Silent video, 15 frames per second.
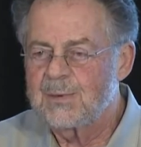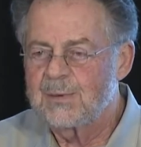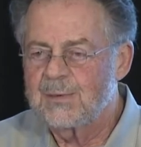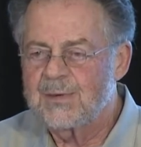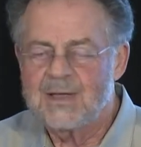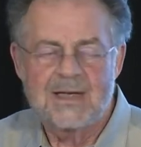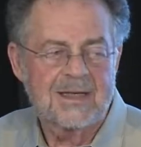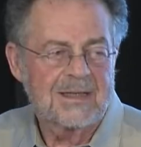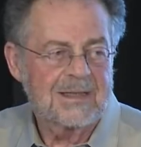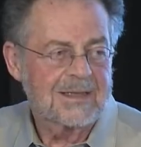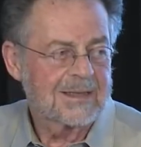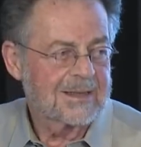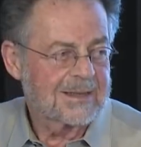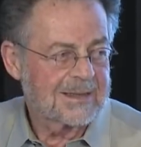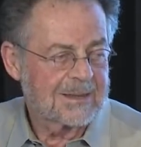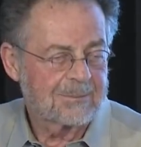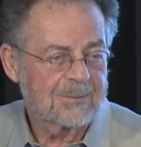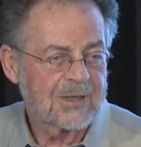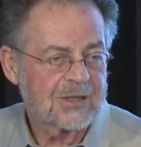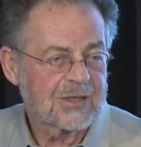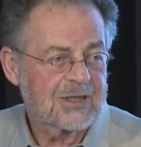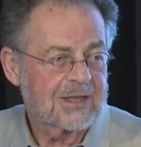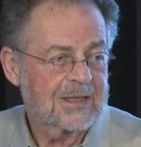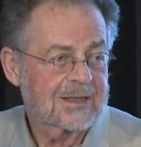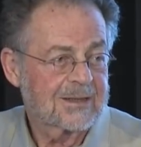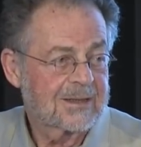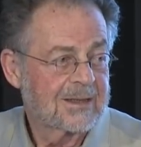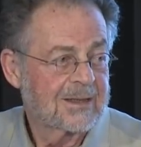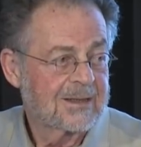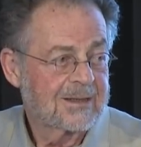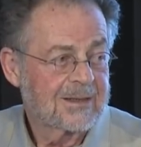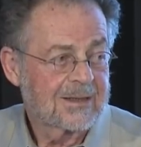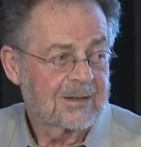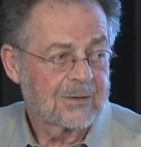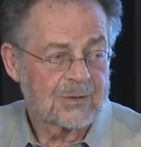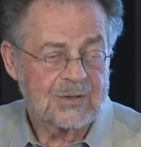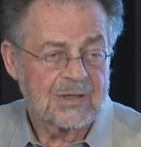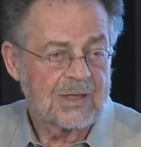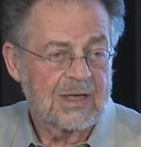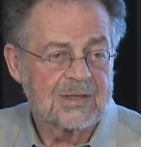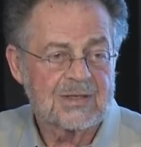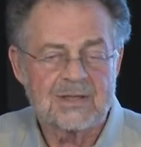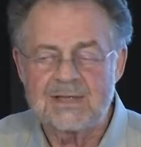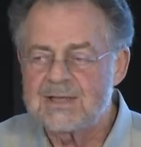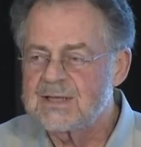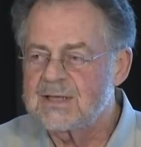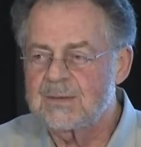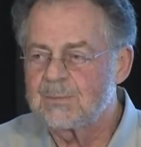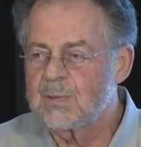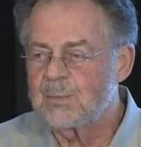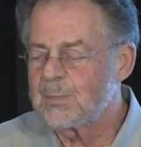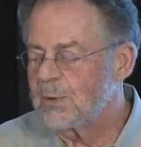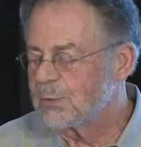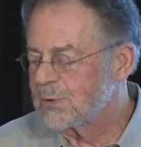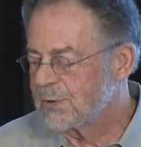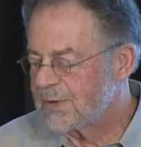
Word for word: with the idea and then pitching it it was an unsolicited proposal.